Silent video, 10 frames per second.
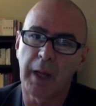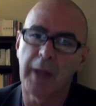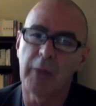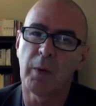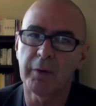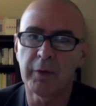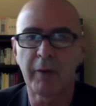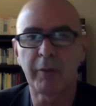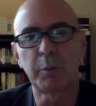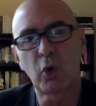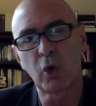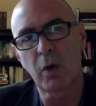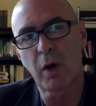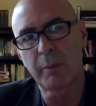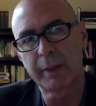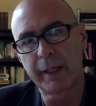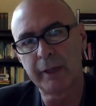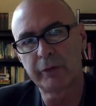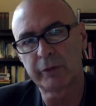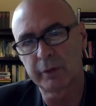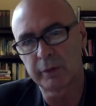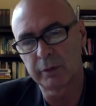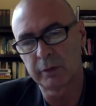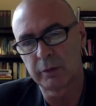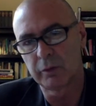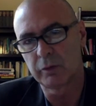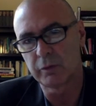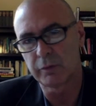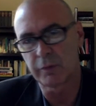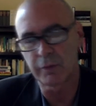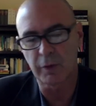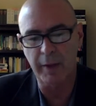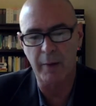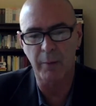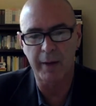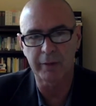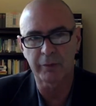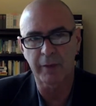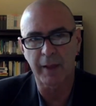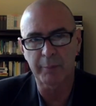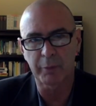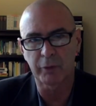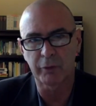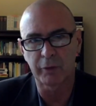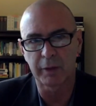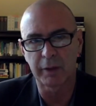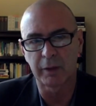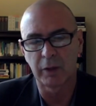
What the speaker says: and whether you have a moral obligation to fulfill that right for that person.